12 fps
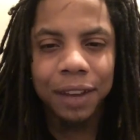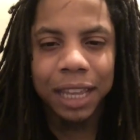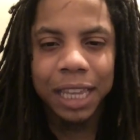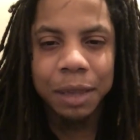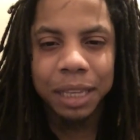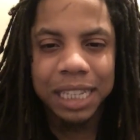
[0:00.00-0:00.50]
Like
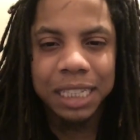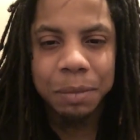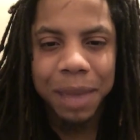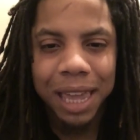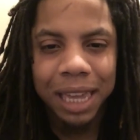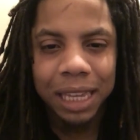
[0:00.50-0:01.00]
he's
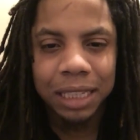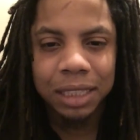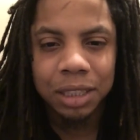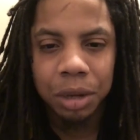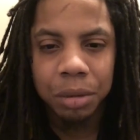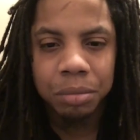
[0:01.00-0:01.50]
making
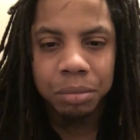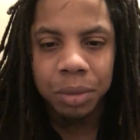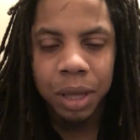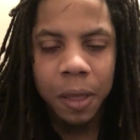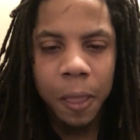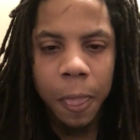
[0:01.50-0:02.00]
some
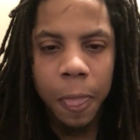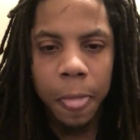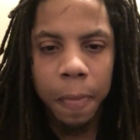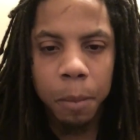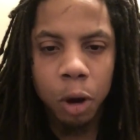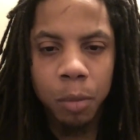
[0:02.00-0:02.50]

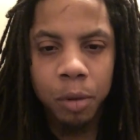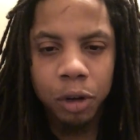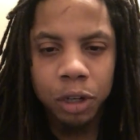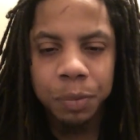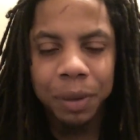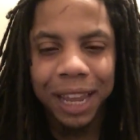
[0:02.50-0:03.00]

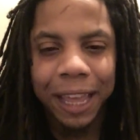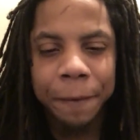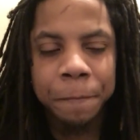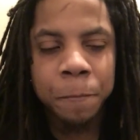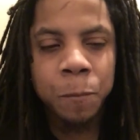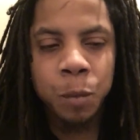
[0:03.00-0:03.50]
murmurs, but
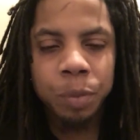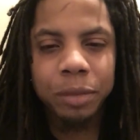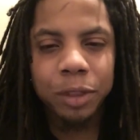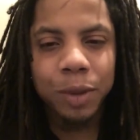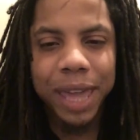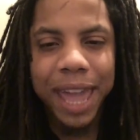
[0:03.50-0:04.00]
like
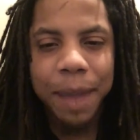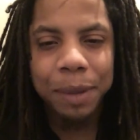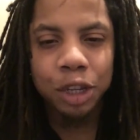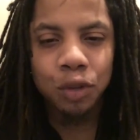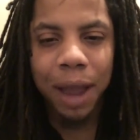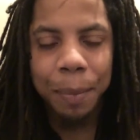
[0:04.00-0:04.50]
you can't
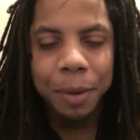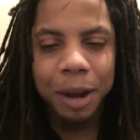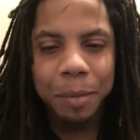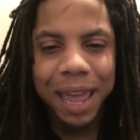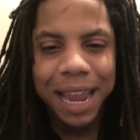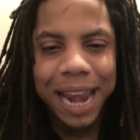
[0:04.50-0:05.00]
be dropping
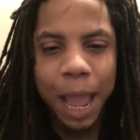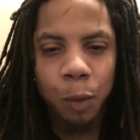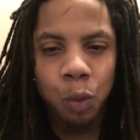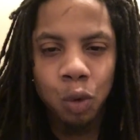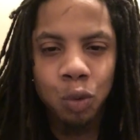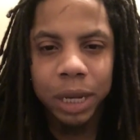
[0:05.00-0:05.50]
a man
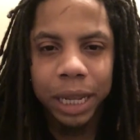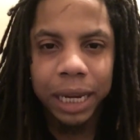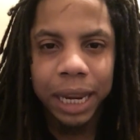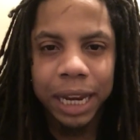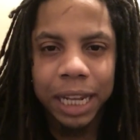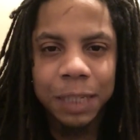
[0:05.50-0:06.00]
that wounded
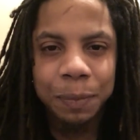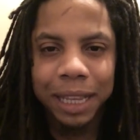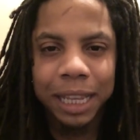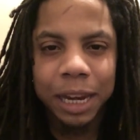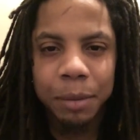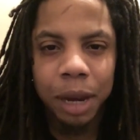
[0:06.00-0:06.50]
and
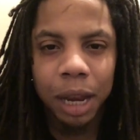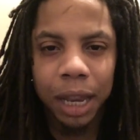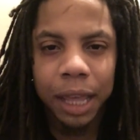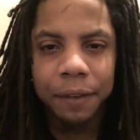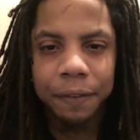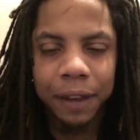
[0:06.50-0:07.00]
expecting him to
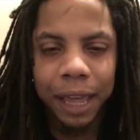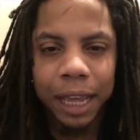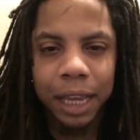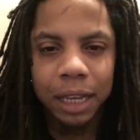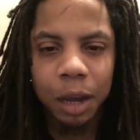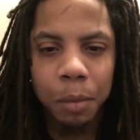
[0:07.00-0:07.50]
live.
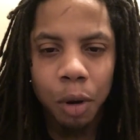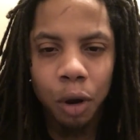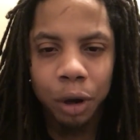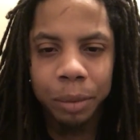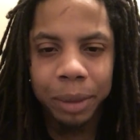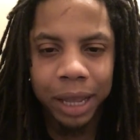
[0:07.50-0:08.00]
Like, come
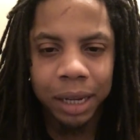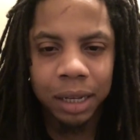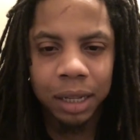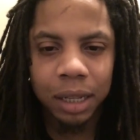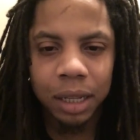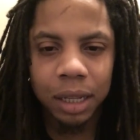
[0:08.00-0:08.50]
on, man.
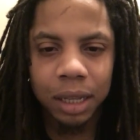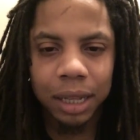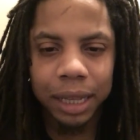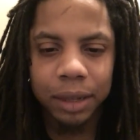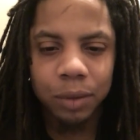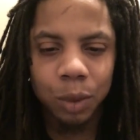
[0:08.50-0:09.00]

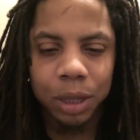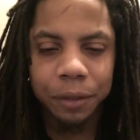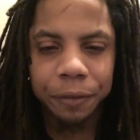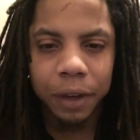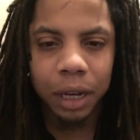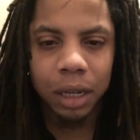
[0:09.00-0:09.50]
Like, what the
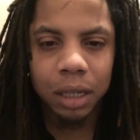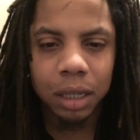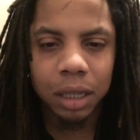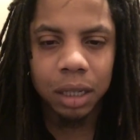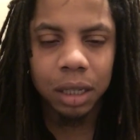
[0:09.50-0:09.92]
fuck?